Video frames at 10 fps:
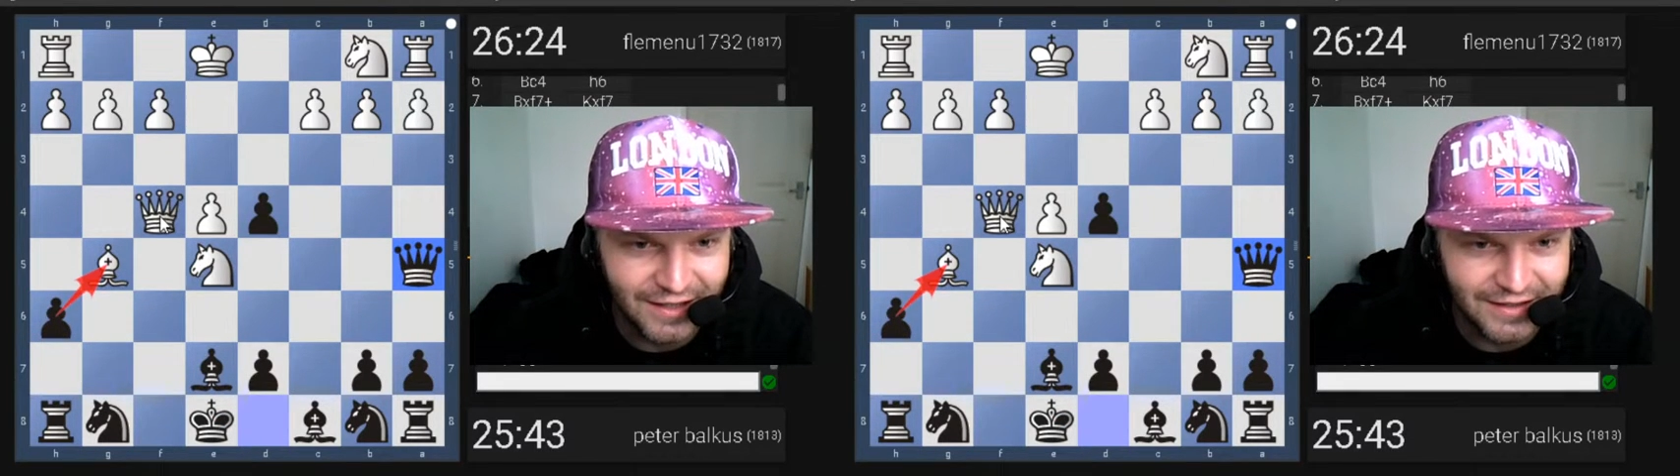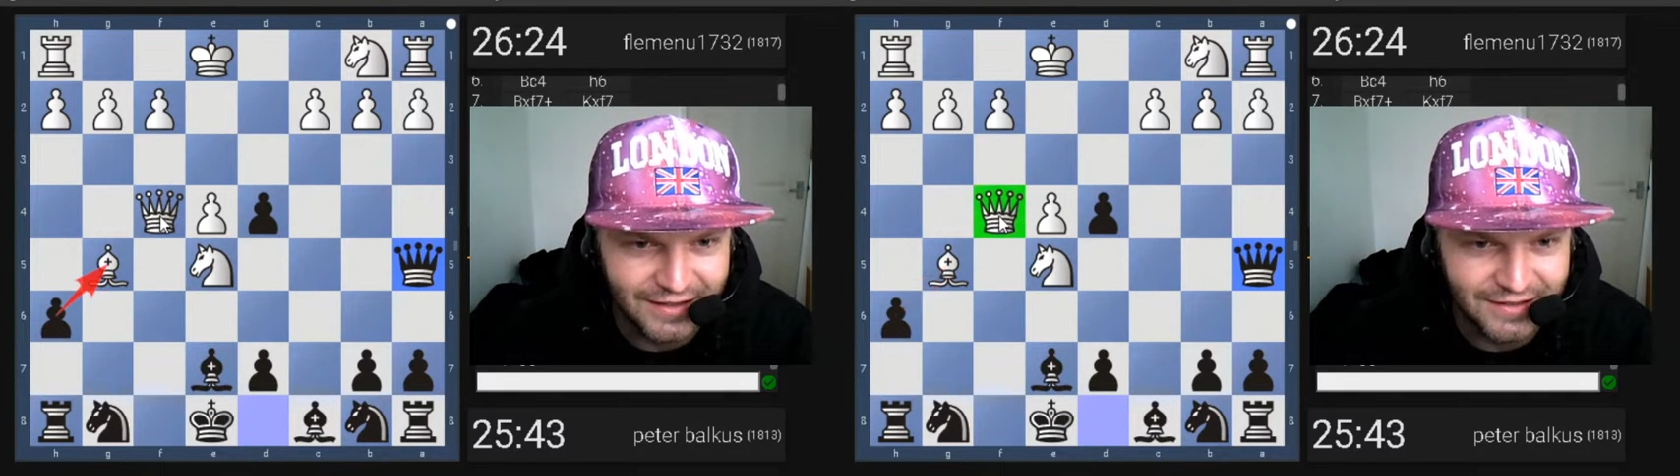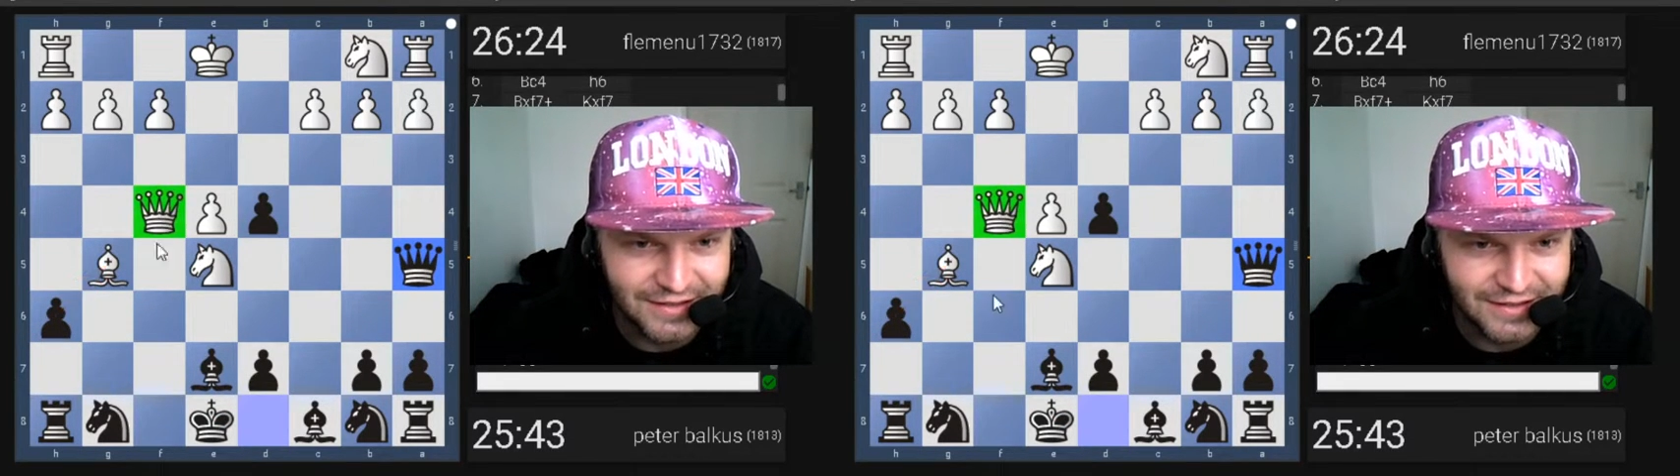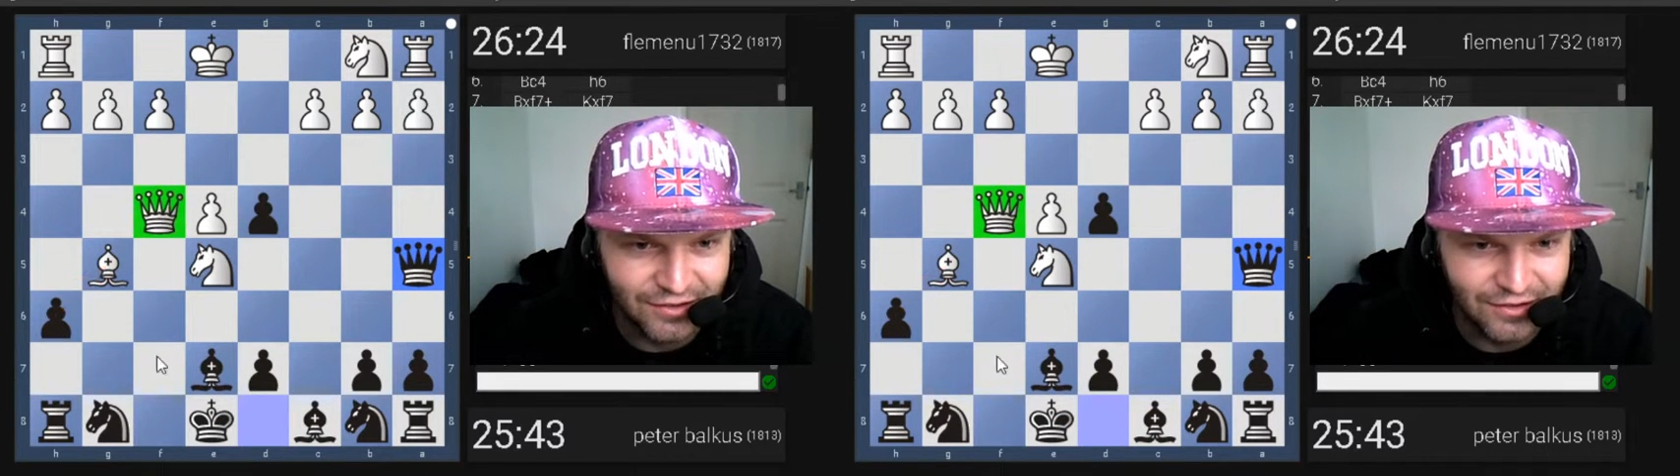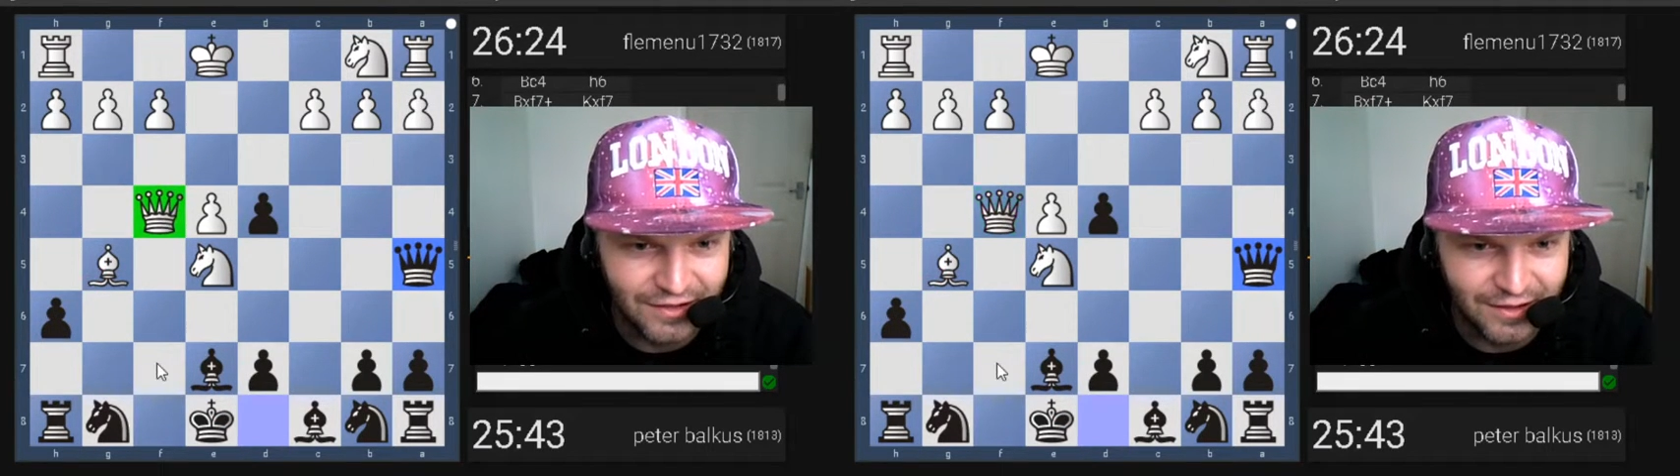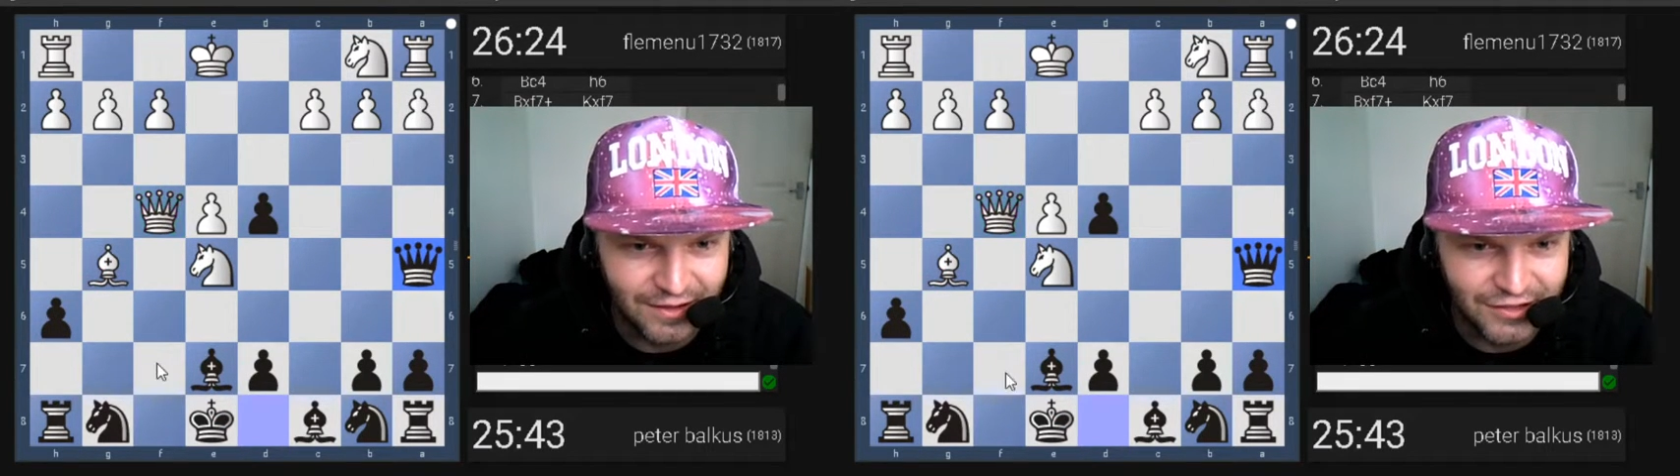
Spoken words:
this is not a